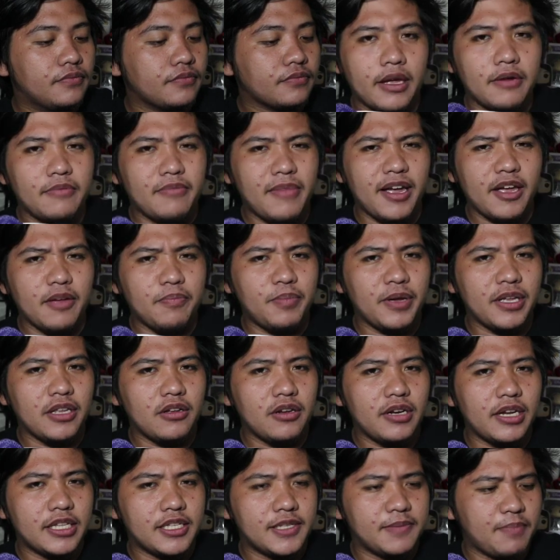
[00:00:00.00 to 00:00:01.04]
In my
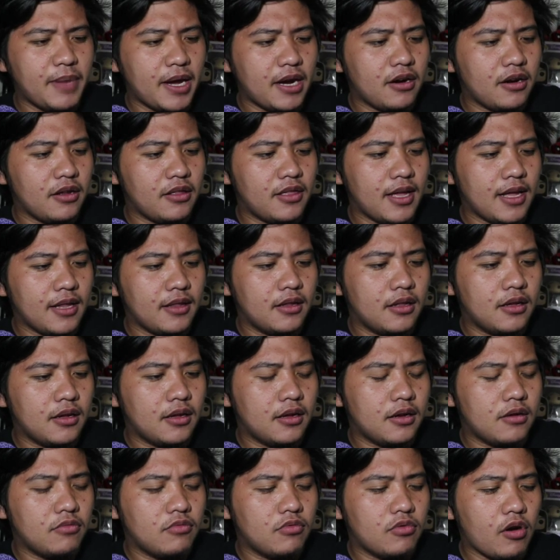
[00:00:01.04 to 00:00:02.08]
opinion, it's better than
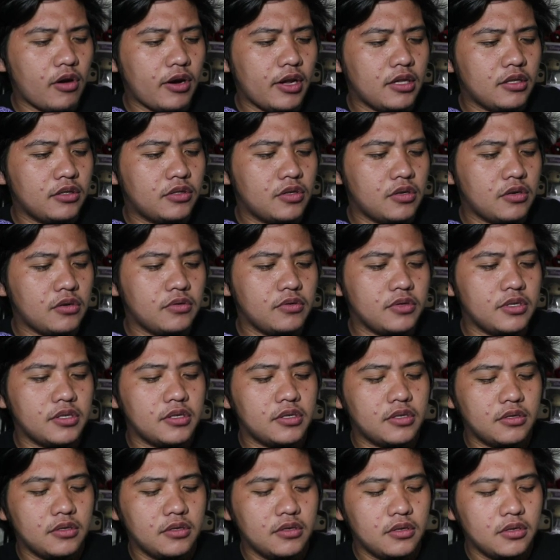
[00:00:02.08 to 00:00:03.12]
the Royal
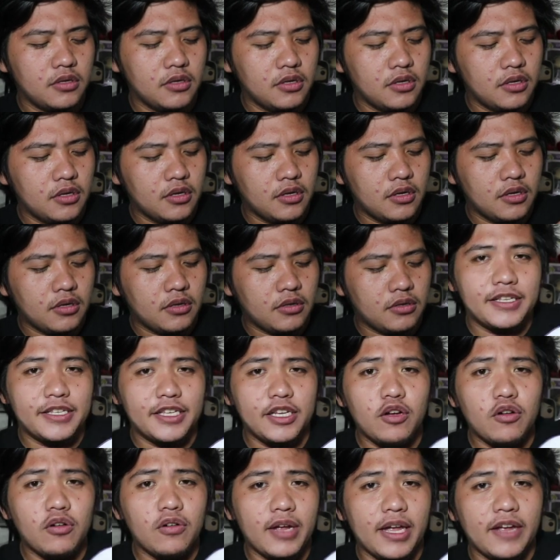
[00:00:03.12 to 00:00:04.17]
Toes.
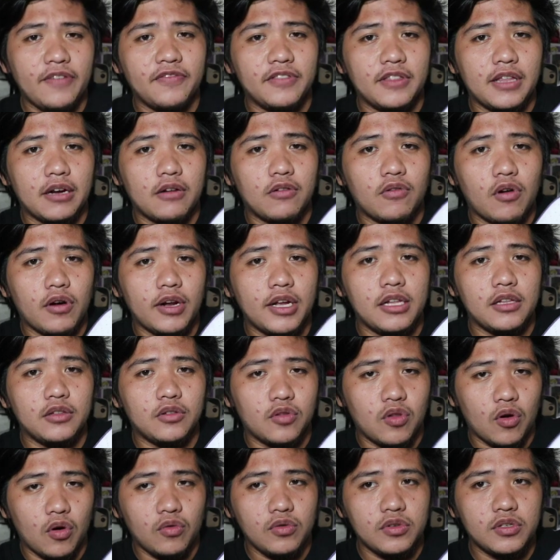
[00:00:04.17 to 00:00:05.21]
Siguro if the Royal
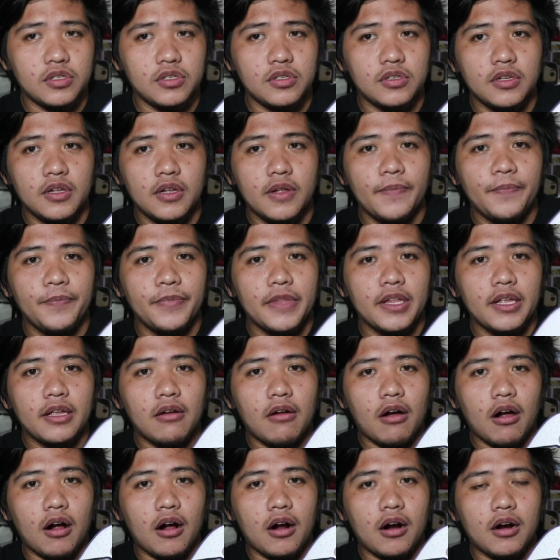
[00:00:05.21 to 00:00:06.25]
Toes
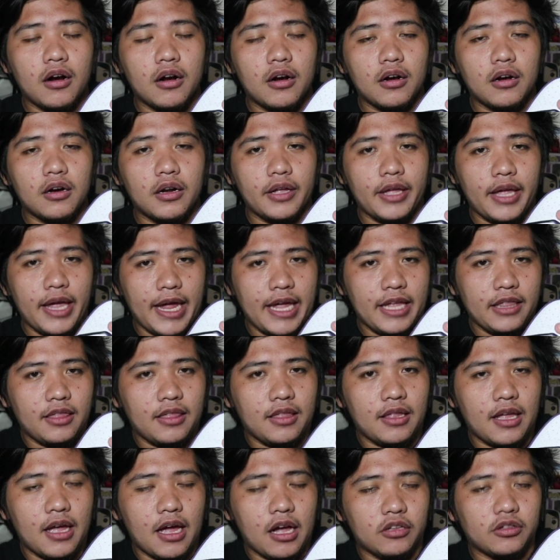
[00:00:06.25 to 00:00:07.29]
are
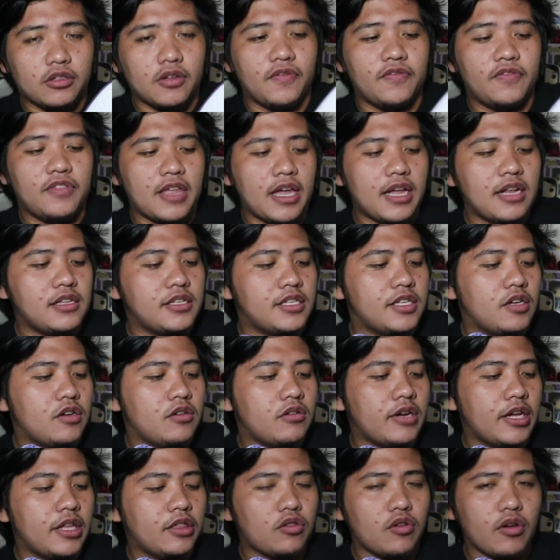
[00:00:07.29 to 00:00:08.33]
8 out of 10,
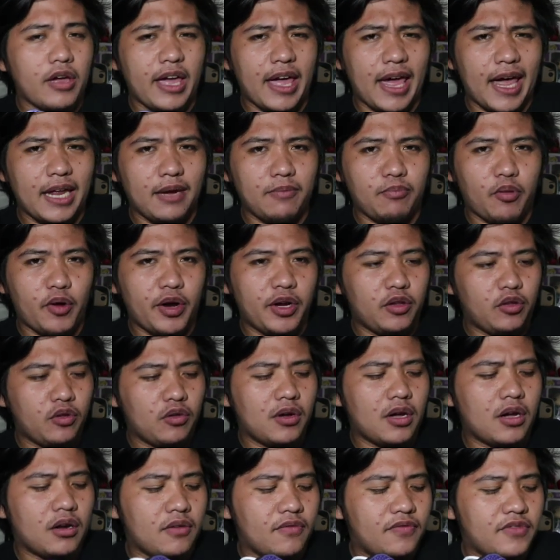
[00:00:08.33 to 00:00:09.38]
siguro ito ay
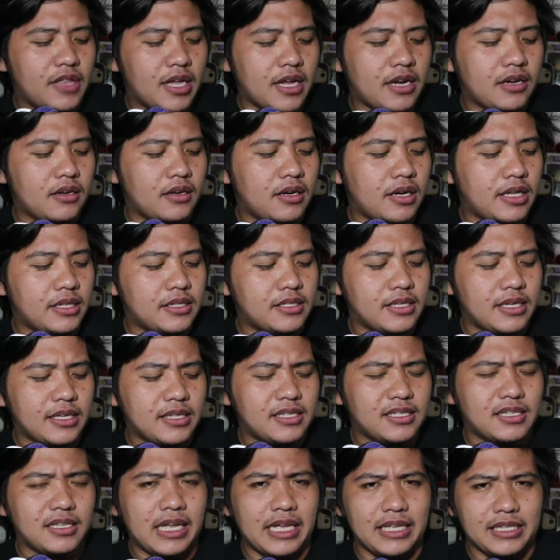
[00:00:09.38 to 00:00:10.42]
8.2 out of 10.
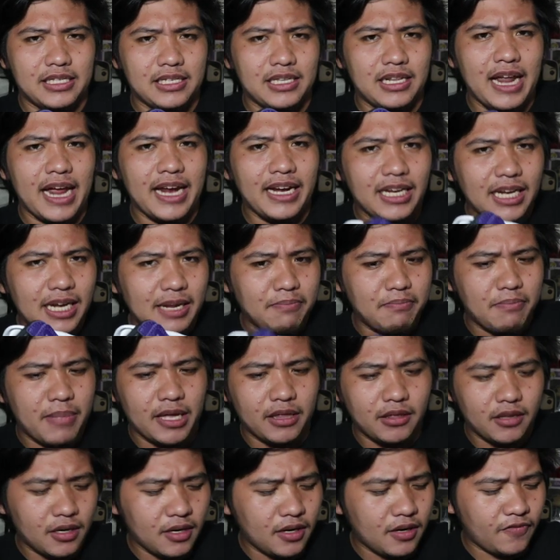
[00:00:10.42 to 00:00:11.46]
It's slightly
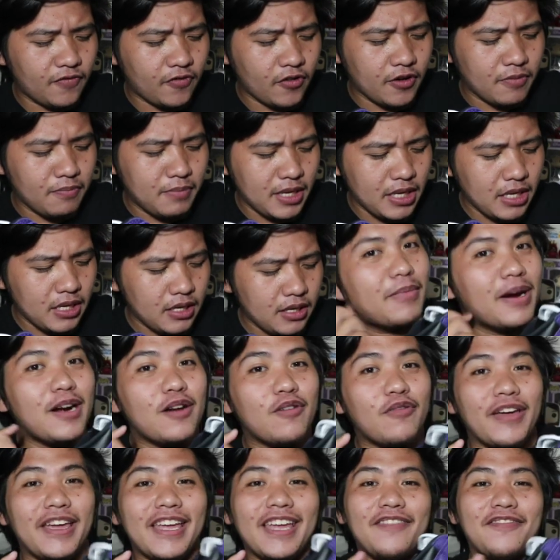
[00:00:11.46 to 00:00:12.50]
better for me. By
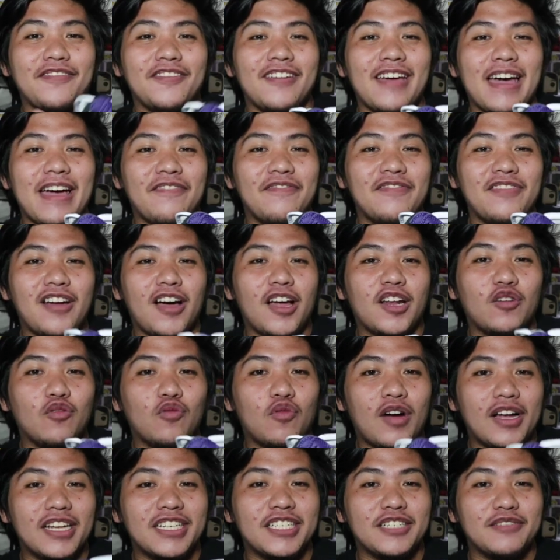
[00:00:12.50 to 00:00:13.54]
the way, if you have not
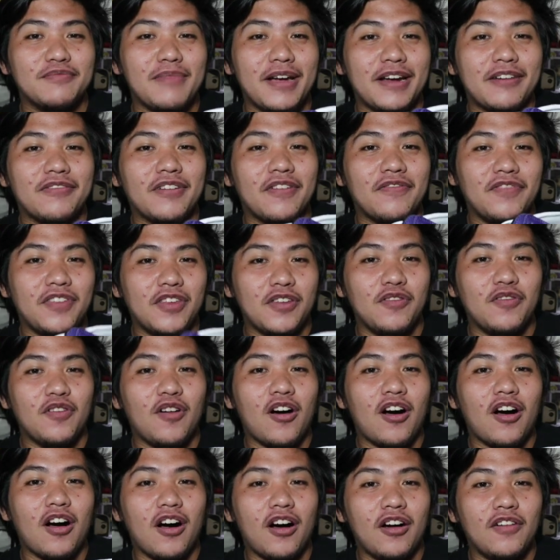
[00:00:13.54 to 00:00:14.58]
watched my review
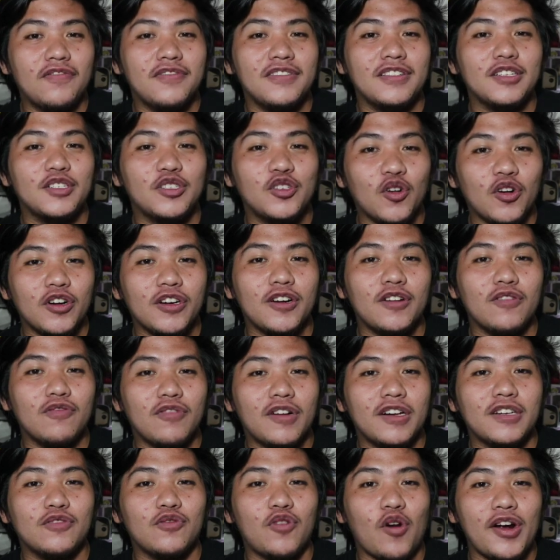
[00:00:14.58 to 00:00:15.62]
of the Jordan
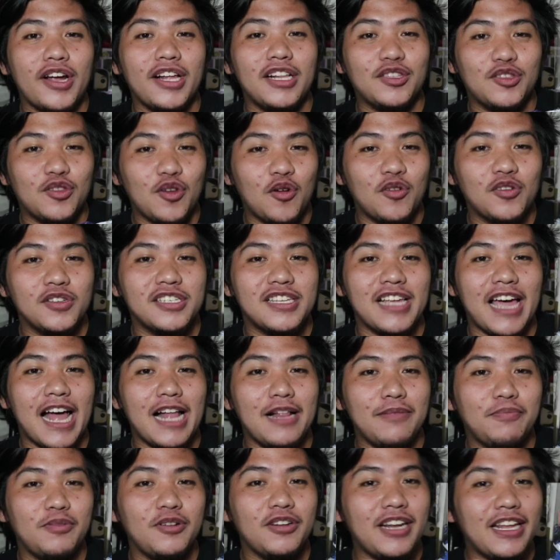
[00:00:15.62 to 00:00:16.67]
1 Royal Toes,
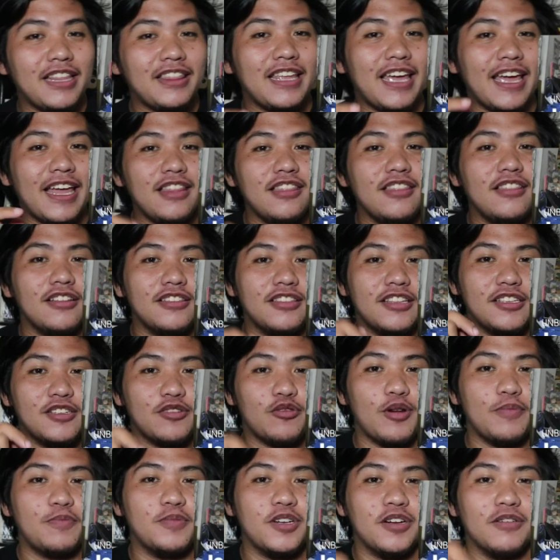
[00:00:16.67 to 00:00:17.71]
I'll put it in the
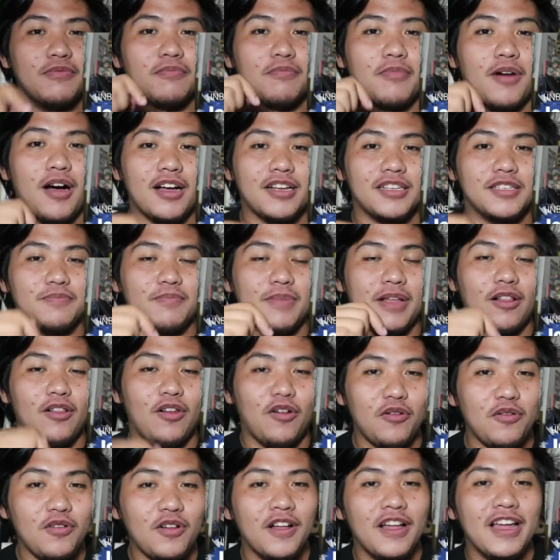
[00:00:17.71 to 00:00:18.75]
description box
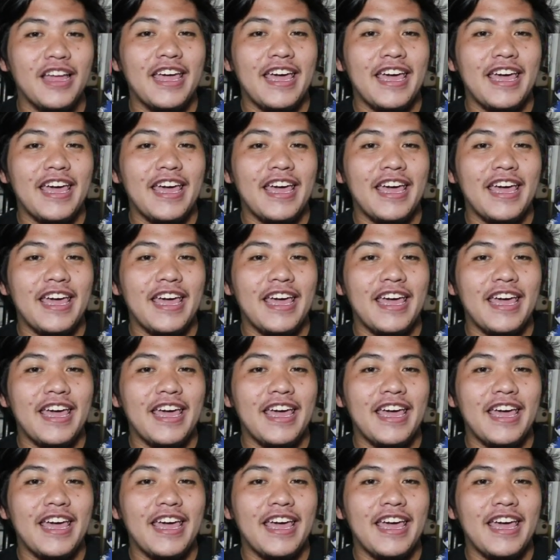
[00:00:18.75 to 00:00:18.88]
below.